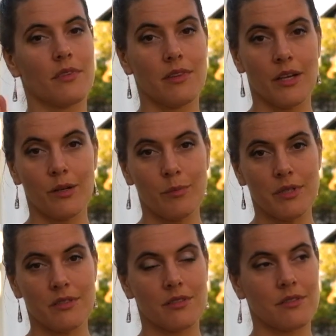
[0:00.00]

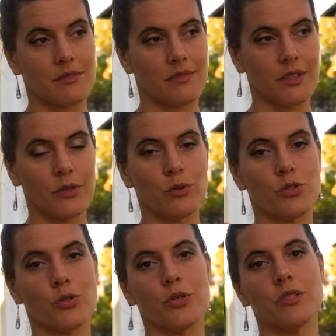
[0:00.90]
Therapist, very good
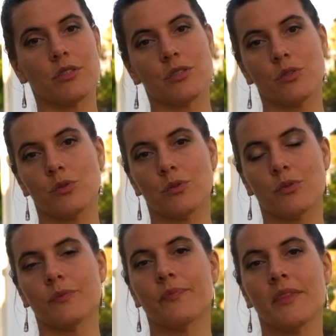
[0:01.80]
choice to